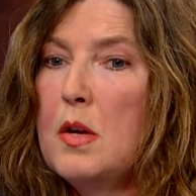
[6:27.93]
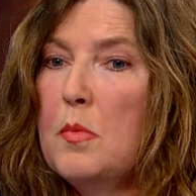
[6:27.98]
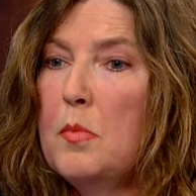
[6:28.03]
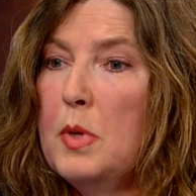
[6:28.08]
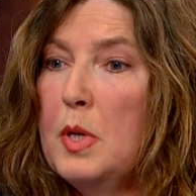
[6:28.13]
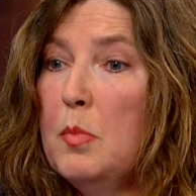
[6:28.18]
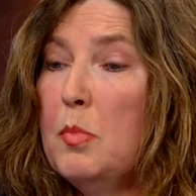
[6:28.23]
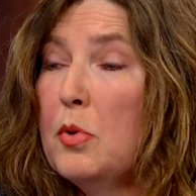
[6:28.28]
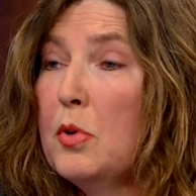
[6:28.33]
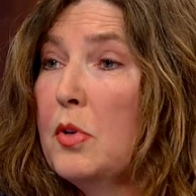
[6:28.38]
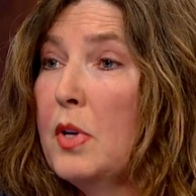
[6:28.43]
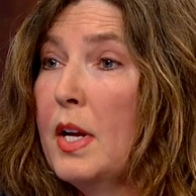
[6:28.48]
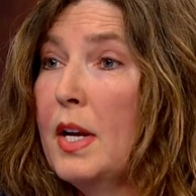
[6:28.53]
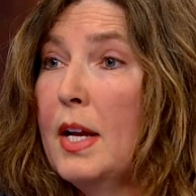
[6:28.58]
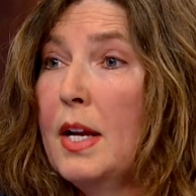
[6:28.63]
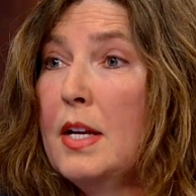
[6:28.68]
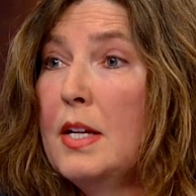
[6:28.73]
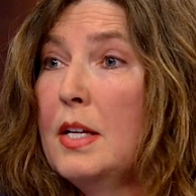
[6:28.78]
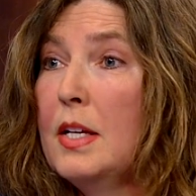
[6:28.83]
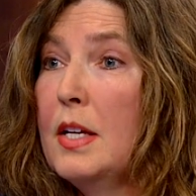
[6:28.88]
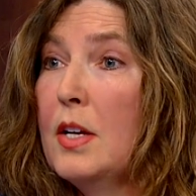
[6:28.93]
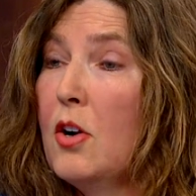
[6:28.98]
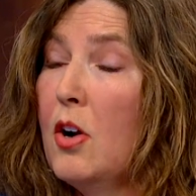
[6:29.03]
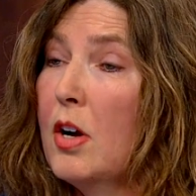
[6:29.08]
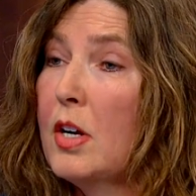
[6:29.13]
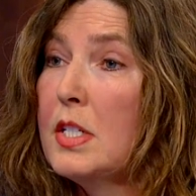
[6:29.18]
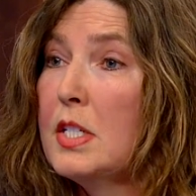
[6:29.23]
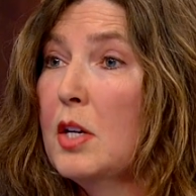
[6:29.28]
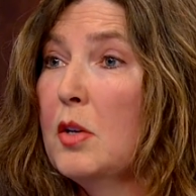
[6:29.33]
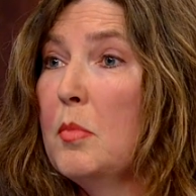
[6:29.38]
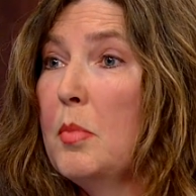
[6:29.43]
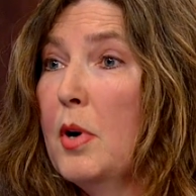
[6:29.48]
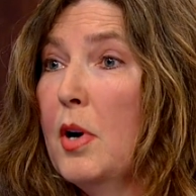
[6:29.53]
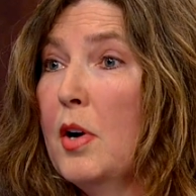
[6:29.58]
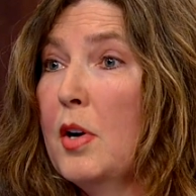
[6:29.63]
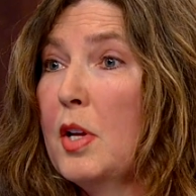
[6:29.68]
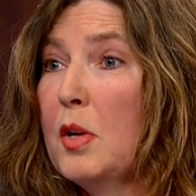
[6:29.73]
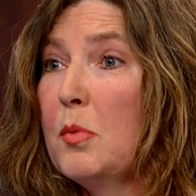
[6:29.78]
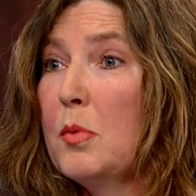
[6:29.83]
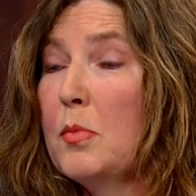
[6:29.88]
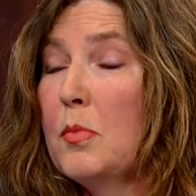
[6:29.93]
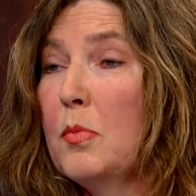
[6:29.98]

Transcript: People at any cocktail party